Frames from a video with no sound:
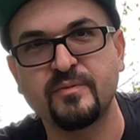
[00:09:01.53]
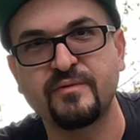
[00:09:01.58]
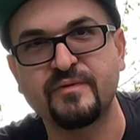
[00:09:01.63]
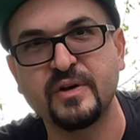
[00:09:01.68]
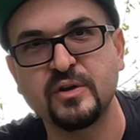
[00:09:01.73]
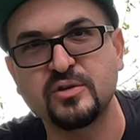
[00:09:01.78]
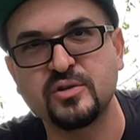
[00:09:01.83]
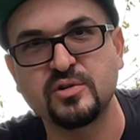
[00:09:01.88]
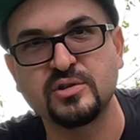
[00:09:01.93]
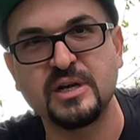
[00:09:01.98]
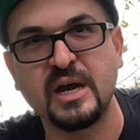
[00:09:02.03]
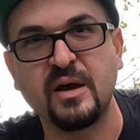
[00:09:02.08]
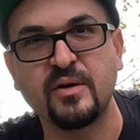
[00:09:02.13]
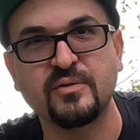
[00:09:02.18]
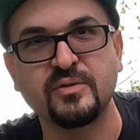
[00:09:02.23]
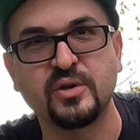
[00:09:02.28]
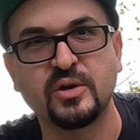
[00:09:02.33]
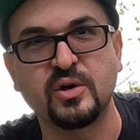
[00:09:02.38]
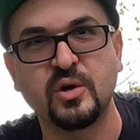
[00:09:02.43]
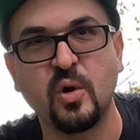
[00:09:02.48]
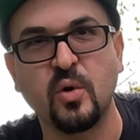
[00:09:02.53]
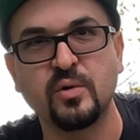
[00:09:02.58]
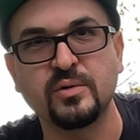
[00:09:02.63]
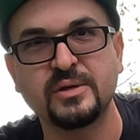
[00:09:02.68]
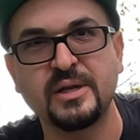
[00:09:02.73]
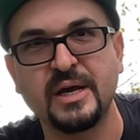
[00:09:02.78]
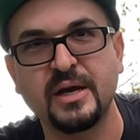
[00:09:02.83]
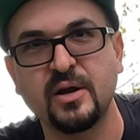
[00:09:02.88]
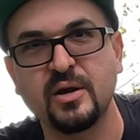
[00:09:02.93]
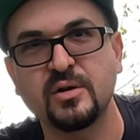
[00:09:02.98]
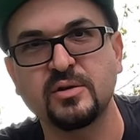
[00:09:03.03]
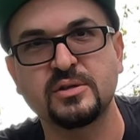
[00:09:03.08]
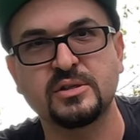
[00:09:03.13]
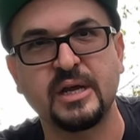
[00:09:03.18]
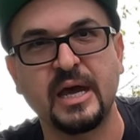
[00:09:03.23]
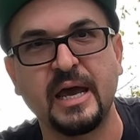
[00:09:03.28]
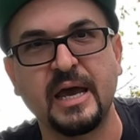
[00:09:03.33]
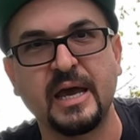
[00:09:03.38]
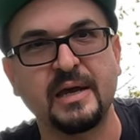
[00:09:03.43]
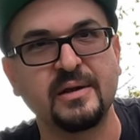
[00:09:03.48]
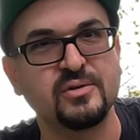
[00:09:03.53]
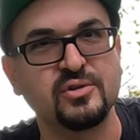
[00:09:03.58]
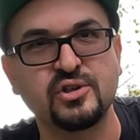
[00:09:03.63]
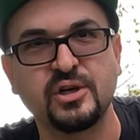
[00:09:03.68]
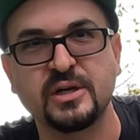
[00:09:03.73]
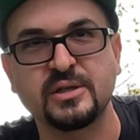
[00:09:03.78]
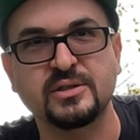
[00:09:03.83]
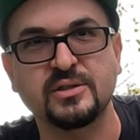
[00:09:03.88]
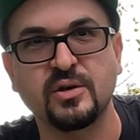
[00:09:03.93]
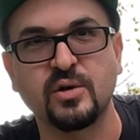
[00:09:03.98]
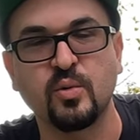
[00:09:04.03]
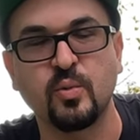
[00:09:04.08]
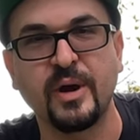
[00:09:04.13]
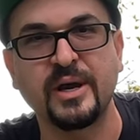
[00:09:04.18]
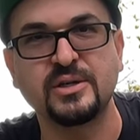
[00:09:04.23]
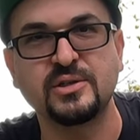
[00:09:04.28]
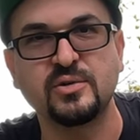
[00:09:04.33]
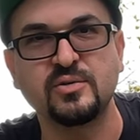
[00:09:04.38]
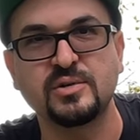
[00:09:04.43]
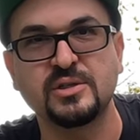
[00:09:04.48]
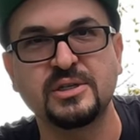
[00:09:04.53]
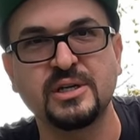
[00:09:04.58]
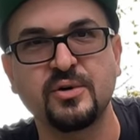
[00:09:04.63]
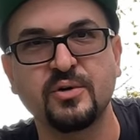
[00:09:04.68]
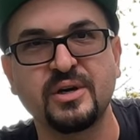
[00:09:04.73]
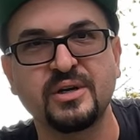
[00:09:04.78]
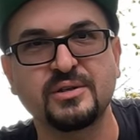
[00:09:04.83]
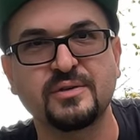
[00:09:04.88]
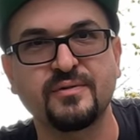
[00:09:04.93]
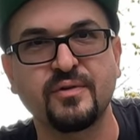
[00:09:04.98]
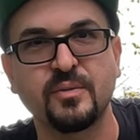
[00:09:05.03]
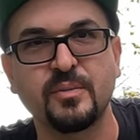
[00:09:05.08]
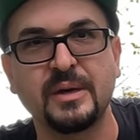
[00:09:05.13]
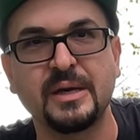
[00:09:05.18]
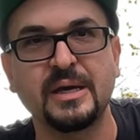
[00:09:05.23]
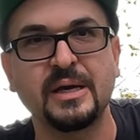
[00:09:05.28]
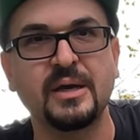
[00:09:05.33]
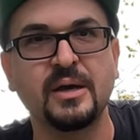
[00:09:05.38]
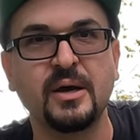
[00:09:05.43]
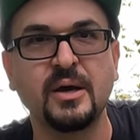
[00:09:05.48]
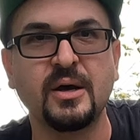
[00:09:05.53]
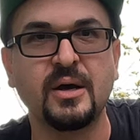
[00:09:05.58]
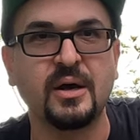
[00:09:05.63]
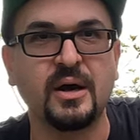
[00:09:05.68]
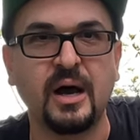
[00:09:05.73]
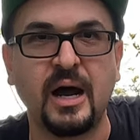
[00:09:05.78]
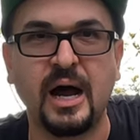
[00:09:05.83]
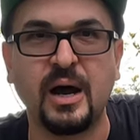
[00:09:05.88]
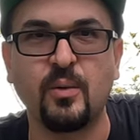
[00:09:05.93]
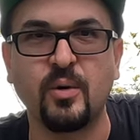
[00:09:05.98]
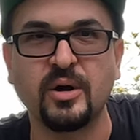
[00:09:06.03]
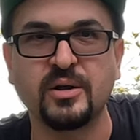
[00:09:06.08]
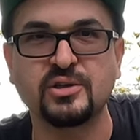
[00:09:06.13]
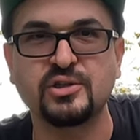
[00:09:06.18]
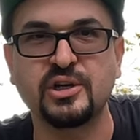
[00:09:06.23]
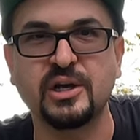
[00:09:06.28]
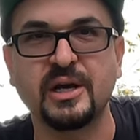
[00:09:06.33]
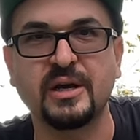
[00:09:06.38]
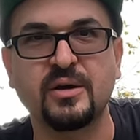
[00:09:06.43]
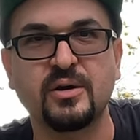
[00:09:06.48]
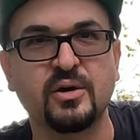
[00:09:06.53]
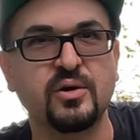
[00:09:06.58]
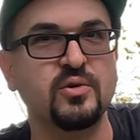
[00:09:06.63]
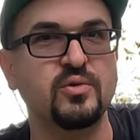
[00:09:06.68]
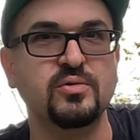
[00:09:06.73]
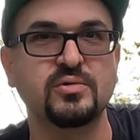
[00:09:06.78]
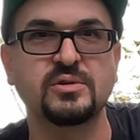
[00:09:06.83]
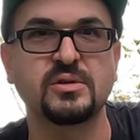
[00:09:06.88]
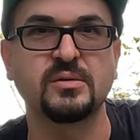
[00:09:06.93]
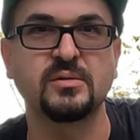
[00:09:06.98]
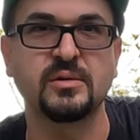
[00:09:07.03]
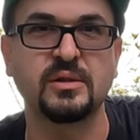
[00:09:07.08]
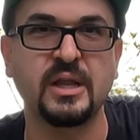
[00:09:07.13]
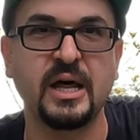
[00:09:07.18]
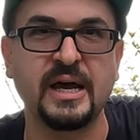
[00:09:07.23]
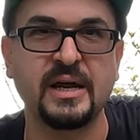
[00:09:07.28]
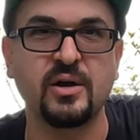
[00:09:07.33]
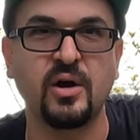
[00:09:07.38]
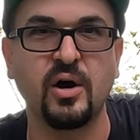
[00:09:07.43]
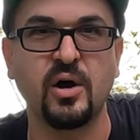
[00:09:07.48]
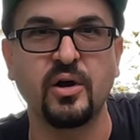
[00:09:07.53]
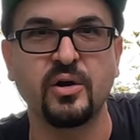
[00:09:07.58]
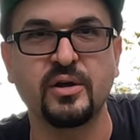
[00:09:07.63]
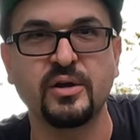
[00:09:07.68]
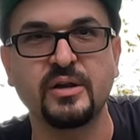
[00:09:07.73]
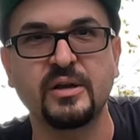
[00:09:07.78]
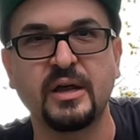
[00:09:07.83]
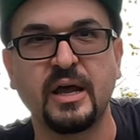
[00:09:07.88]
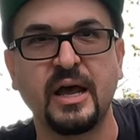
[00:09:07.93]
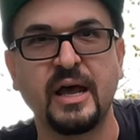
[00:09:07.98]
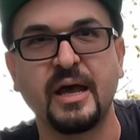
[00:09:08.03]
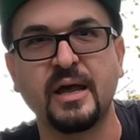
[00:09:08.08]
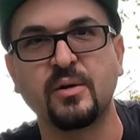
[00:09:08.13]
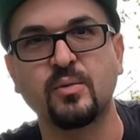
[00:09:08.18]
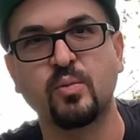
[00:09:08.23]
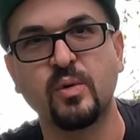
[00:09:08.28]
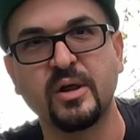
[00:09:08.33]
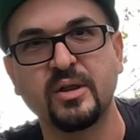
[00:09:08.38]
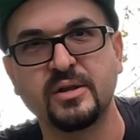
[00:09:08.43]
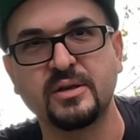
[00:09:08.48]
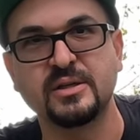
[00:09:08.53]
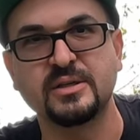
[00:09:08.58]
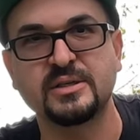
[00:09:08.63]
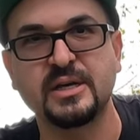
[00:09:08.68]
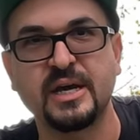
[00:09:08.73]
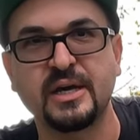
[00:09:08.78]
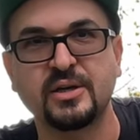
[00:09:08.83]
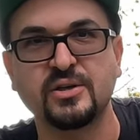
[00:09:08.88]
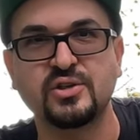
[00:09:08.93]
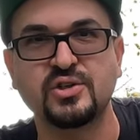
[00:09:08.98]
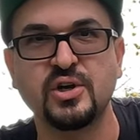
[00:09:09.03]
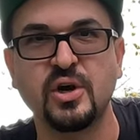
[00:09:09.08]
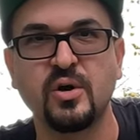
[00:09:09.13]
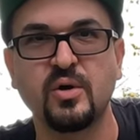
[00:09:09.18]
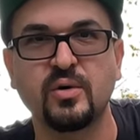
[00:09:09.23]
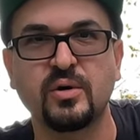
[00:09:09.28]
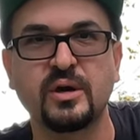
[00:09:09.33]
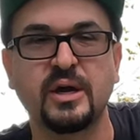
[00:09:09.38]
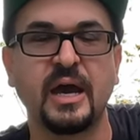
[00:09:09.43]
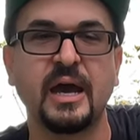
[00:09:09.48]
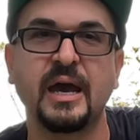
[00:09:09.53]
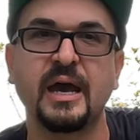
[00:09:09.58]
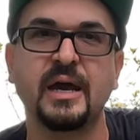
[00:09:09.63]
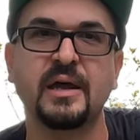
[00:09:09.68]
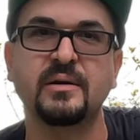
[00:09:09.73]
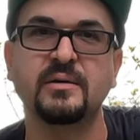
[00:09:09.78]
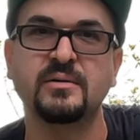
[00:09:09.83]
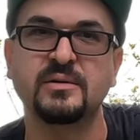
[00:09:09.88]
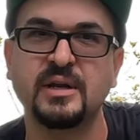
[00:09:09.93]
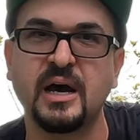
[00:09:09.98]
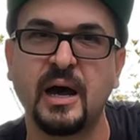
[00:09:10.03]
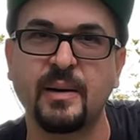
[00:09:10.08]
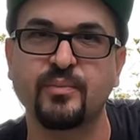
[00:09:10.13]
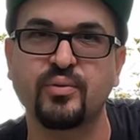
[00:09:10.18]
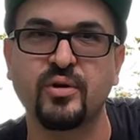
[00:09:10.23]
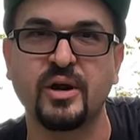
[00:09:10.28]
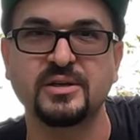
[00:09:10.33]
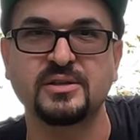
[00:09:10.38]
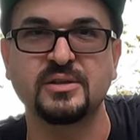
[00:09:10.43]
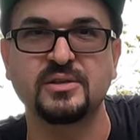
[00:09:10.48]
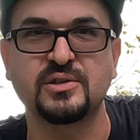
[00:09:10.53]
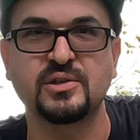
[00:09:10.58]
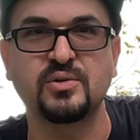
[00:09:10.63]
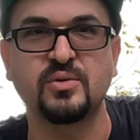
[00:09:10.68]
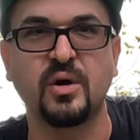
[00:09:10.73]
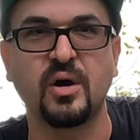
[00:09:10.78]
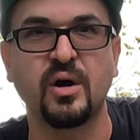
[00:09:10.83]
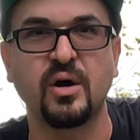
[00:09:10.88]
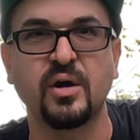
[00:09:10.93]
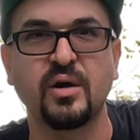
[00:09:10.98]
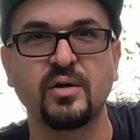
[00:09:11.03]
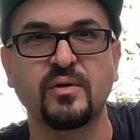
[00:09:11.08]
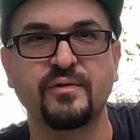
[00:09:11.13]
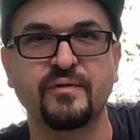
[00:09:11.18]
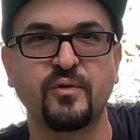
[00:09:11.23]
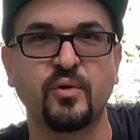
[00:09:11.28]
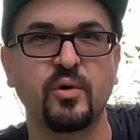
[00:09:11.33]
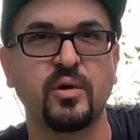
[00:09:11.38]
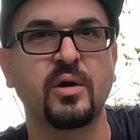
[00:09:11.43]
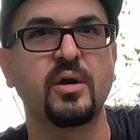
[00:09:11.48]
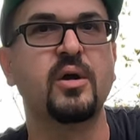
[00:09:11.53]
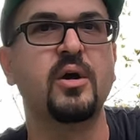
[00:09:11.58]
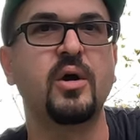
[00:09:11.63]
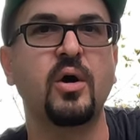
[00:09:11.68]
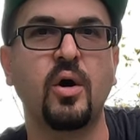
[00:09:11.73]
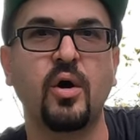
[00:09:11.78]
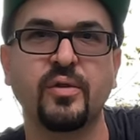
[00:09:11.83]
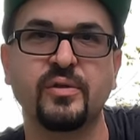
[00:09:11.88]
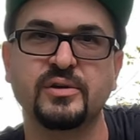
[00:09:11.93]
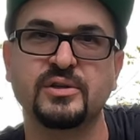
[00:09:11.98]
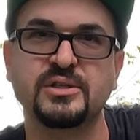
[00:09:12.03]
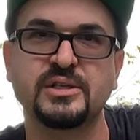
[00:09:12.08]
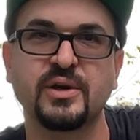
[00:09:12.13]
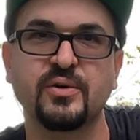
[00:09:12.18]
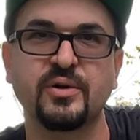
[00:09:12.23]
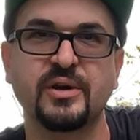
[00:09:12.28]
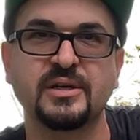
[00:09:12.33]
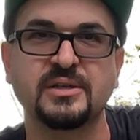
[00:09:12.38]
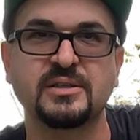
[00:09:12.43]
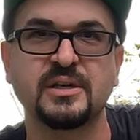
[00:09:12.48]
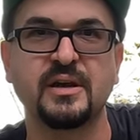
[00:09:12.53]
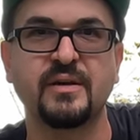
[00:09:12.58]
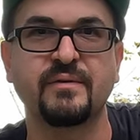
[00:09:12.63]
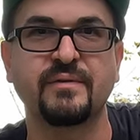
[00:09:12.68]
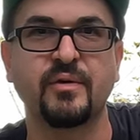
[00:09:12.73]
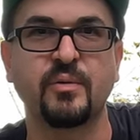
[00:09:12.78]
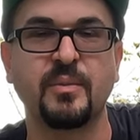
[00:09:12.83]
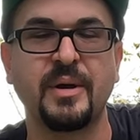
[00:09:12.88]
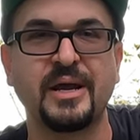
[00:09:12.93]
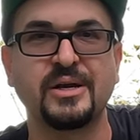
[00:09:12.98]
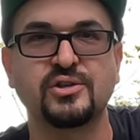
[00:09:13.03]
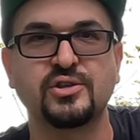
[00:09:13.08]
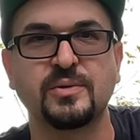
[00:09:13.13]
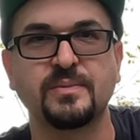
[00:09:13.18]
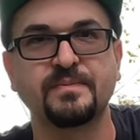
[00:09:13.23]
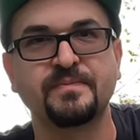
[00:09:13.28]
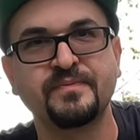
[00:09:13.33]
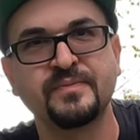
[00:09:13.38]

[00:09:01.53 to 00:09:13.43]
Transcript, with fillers: Filters out the gold diggers and chicks that are way too serious for me. I want a chick who's lighthearted and willing to take a joke and not pressing too hard for all the serious information.